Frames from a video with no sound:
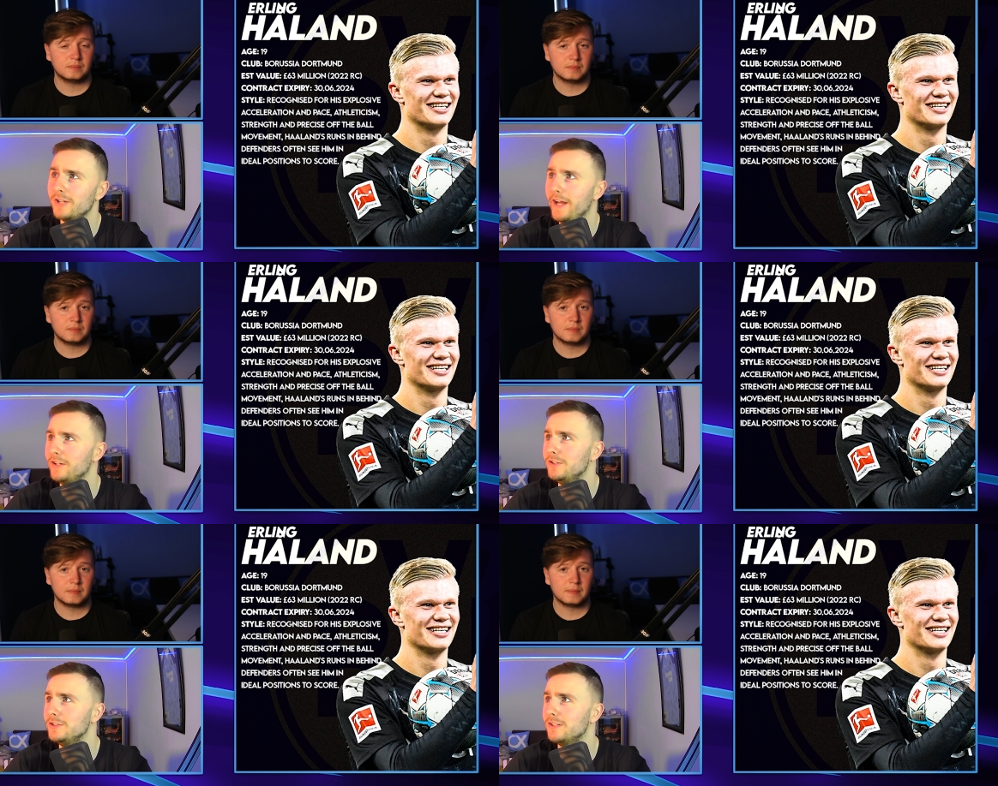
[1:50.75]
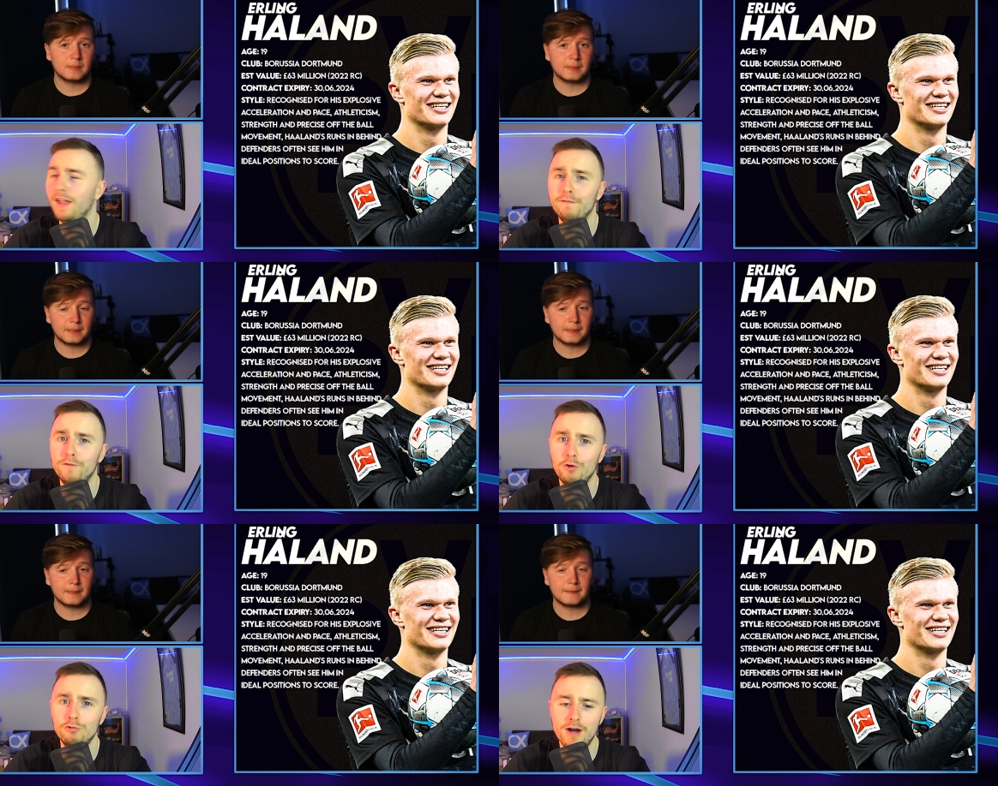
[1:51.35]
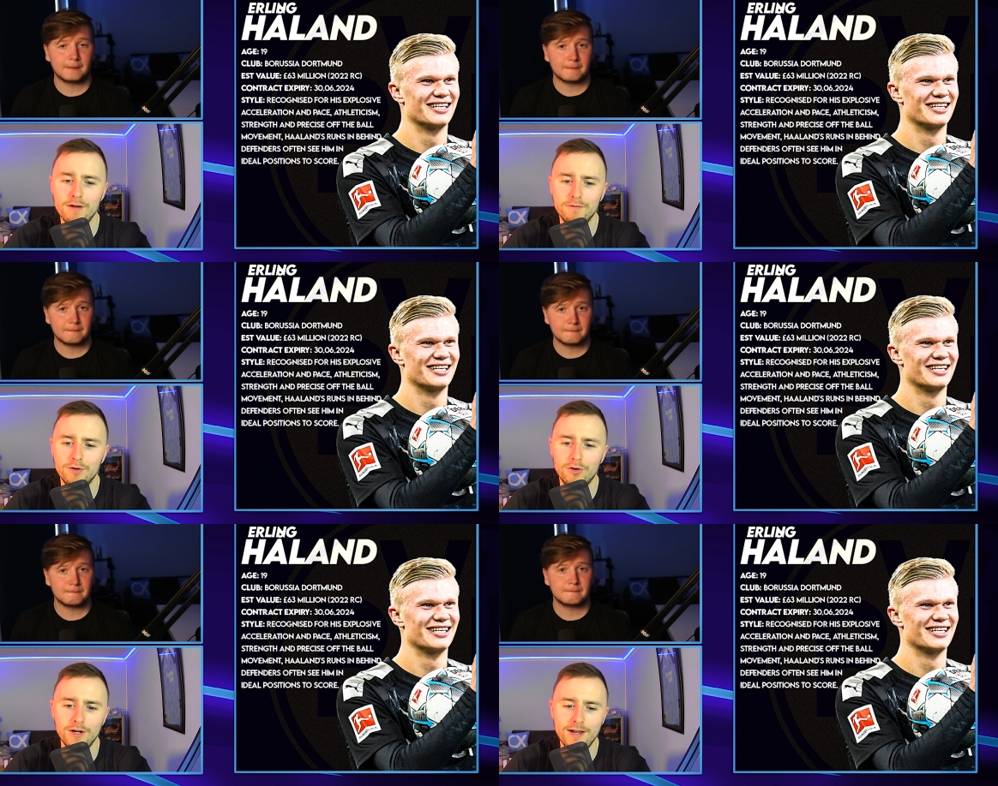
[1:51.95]
Speaker 1: headers, left foot, right
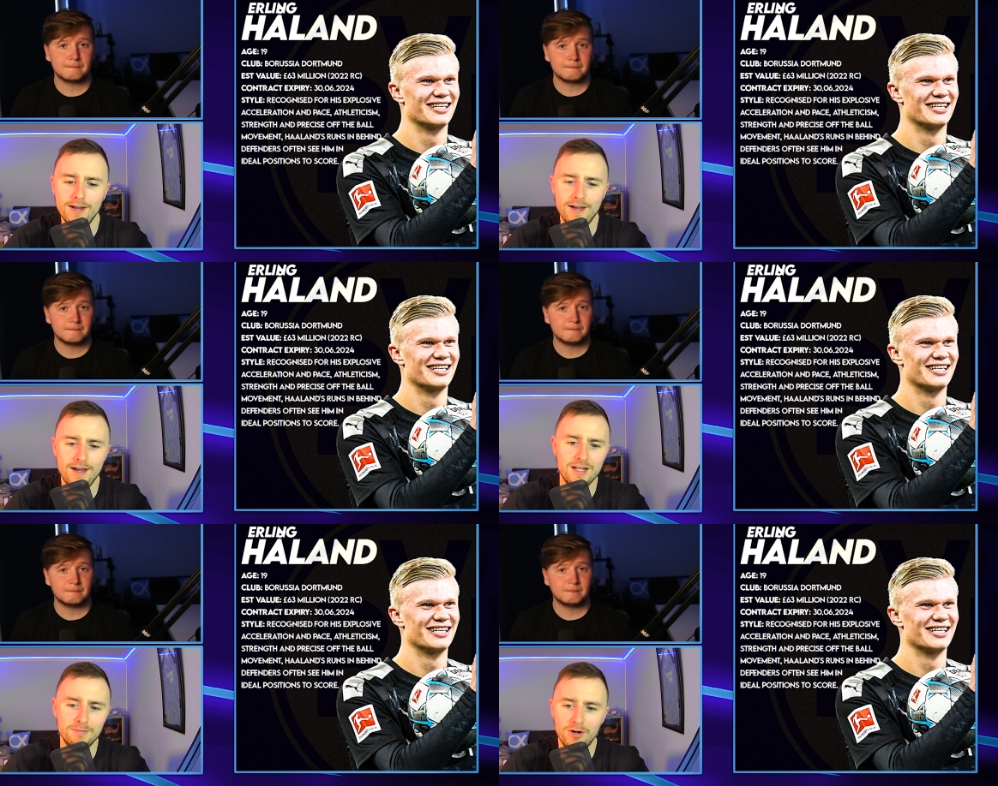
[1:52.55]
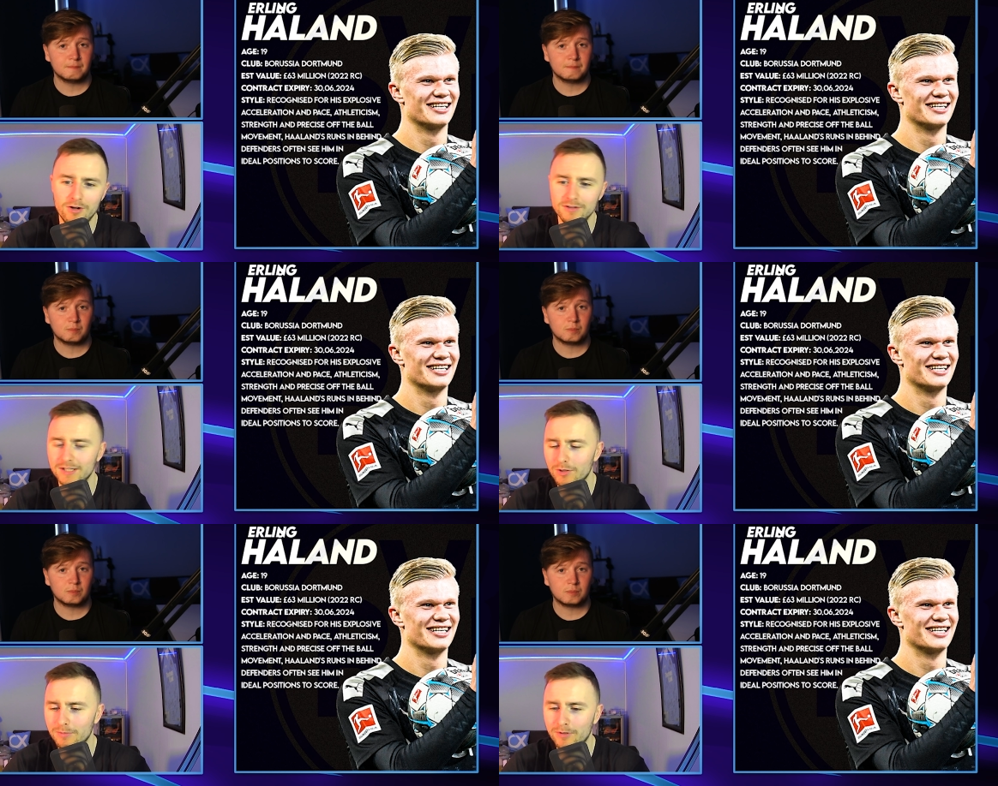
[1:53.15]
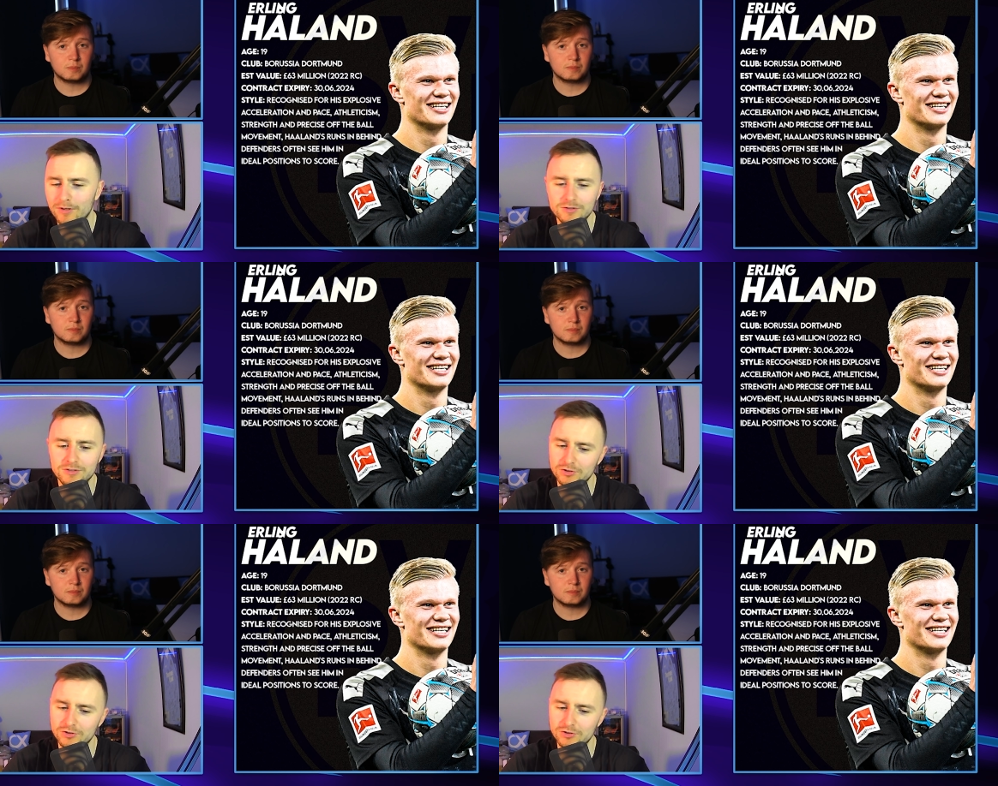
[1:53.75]
foot, in the box, out the box.